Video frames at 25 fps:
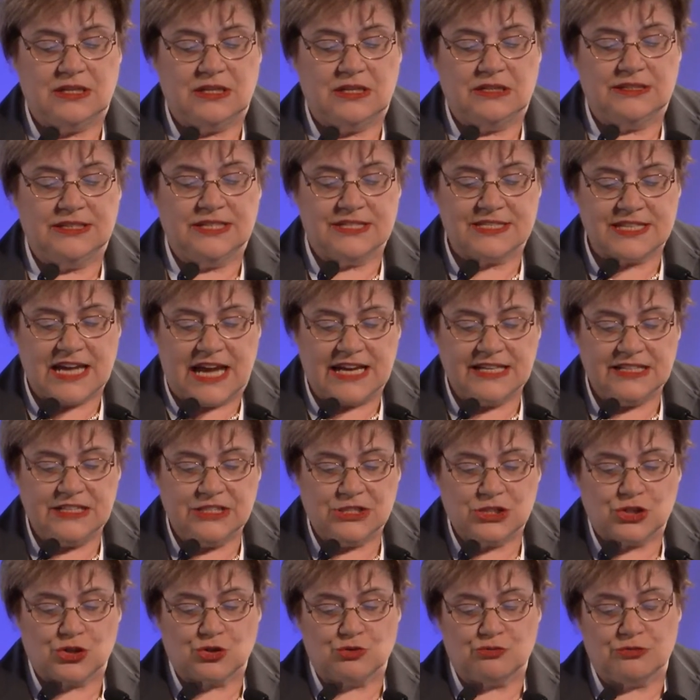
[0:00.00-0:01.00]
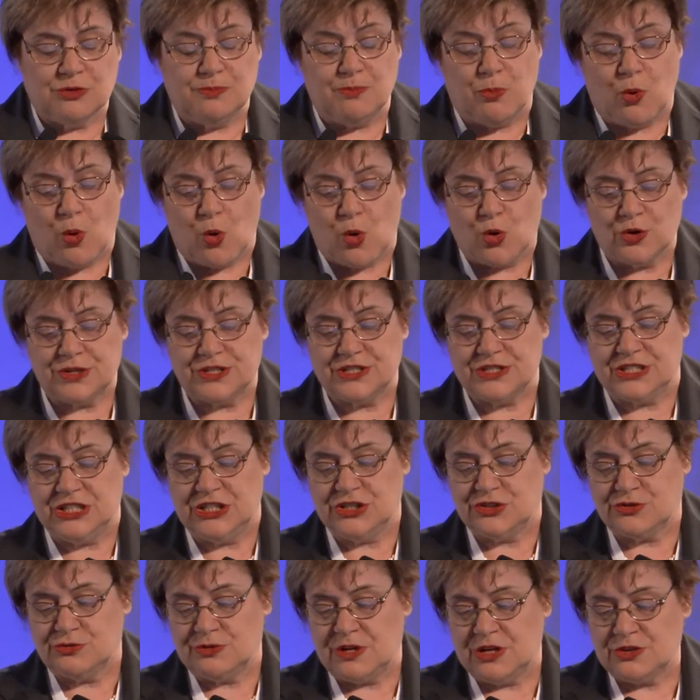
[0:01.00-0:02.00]
decided to report
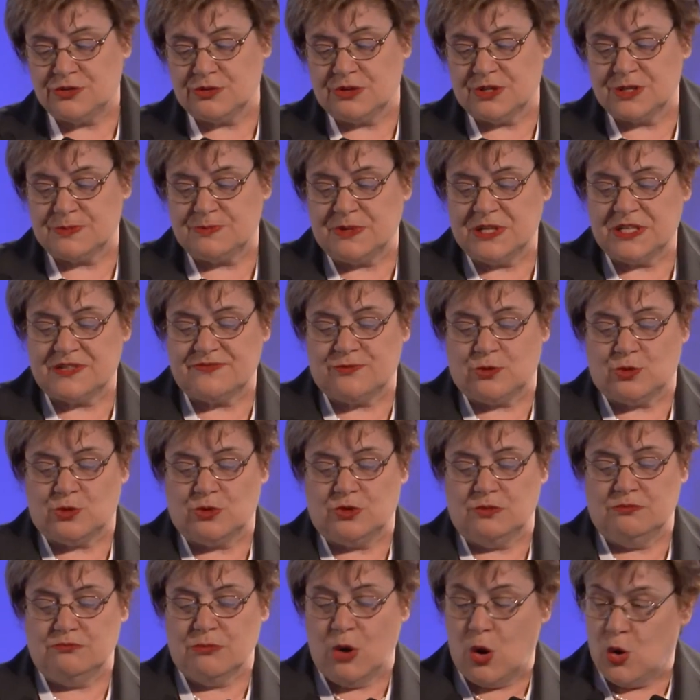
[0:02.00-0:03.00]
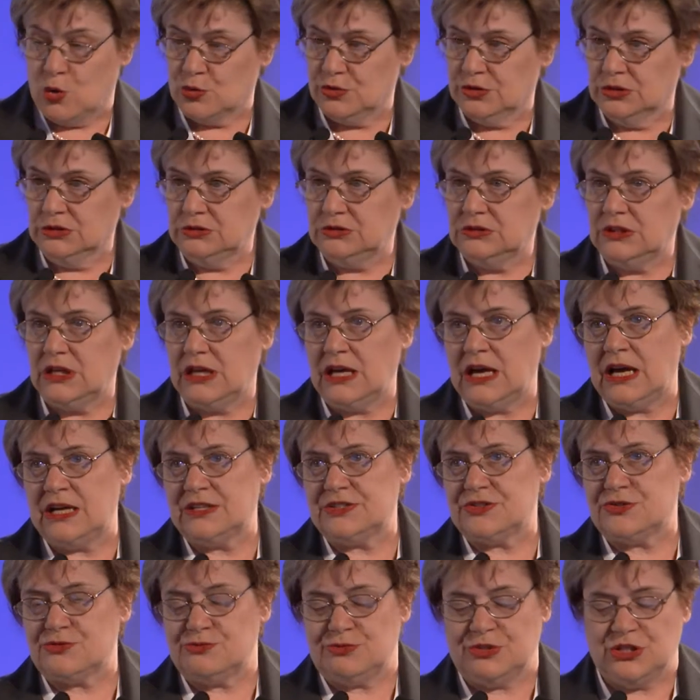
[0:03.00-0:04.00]
the International Space Forum model
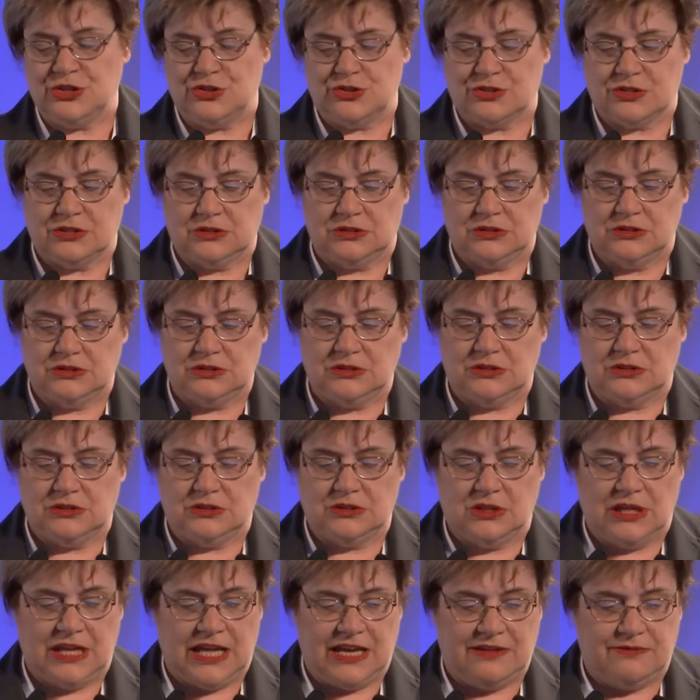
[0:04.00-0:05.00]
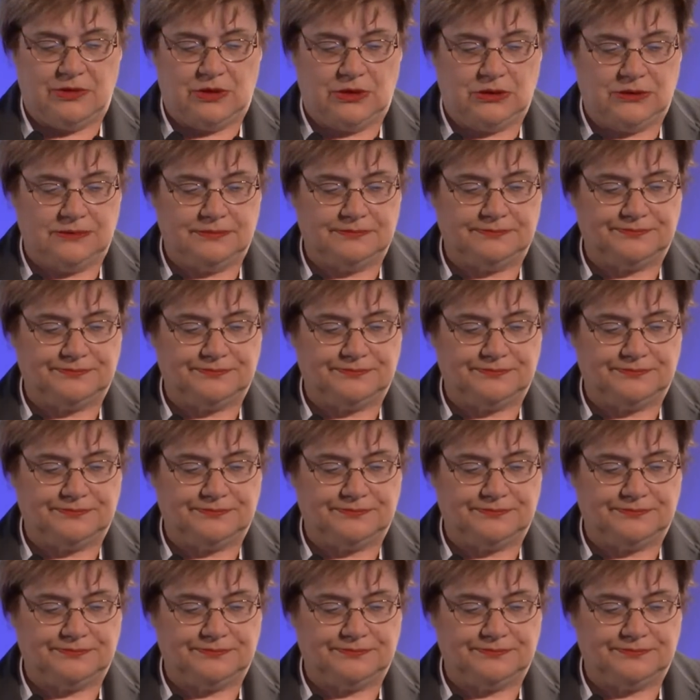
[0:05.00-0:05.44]
at regional level.